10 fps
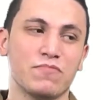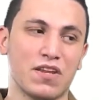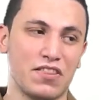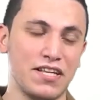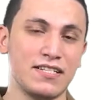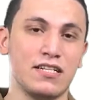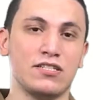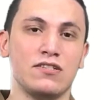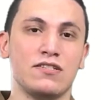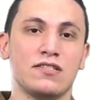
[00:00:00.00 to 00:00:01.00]
These
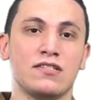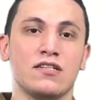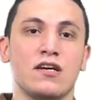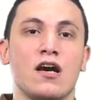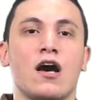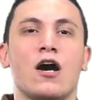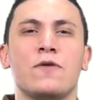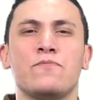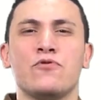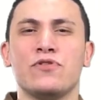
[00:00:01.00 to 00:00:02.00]
letters
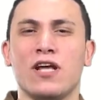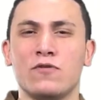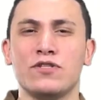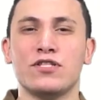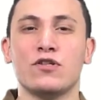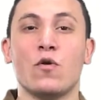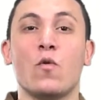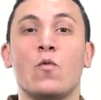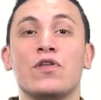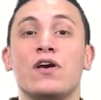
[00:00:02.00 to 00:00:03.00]
are pronounced
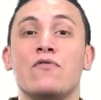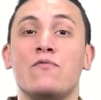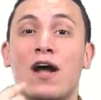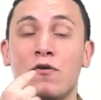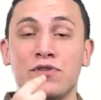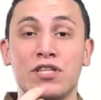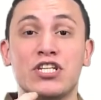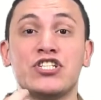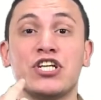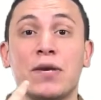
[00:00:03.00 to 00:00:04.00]
with a
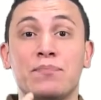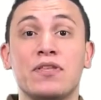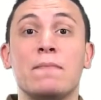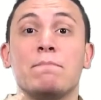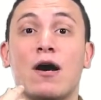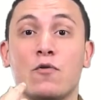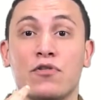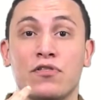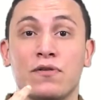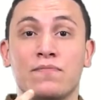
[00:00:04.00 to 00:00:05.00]
round-shaped
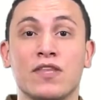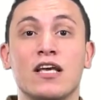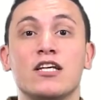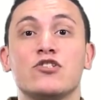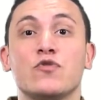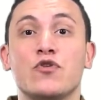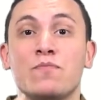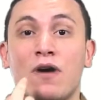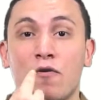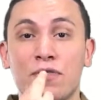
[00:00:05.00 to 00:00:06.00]
mouth. So your
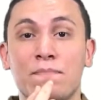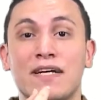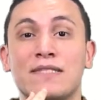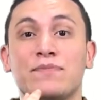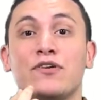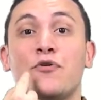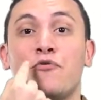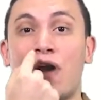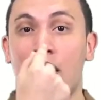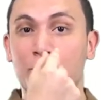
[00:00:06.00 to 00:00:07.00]
mouth must be
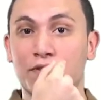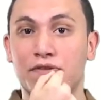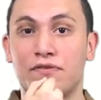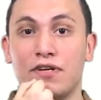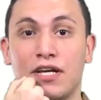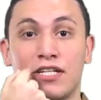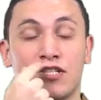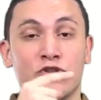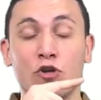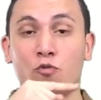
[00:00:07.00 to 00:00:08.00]
round.
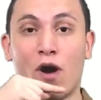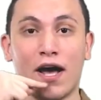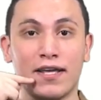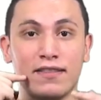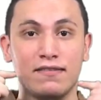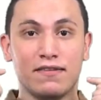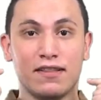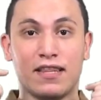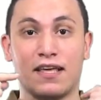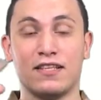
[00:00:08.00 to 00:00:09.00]
It's not wide
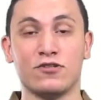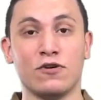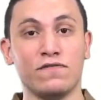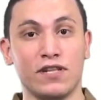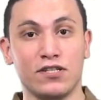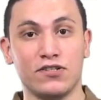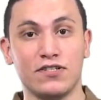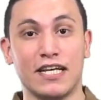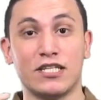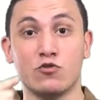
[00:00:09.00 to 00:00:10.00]
like the soft
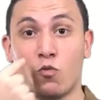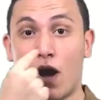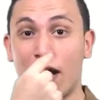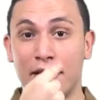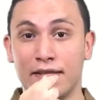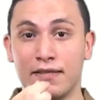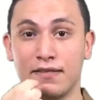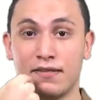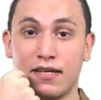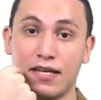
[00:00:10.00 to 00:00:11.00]
letters, it's wide
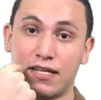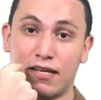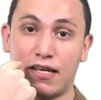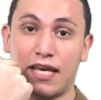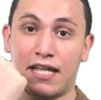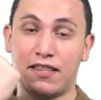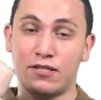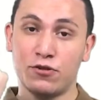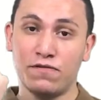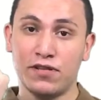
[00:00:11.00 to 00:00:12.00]
in the
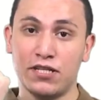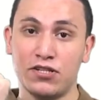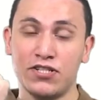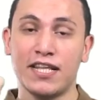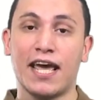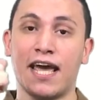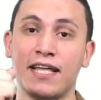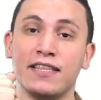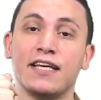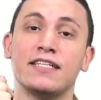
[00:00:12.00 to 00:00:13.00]
soft letters
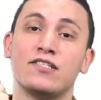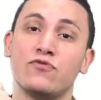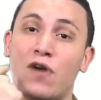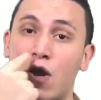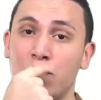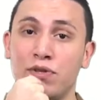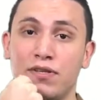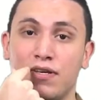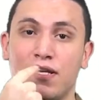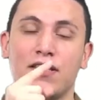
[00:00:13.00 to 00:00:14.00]
and it's
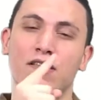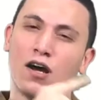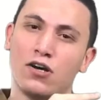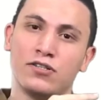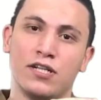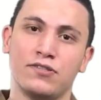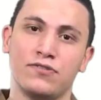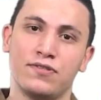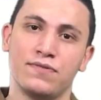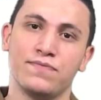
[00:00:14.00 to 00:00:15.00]
round in the hard
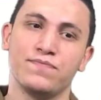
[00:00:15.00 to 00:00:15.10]
letters.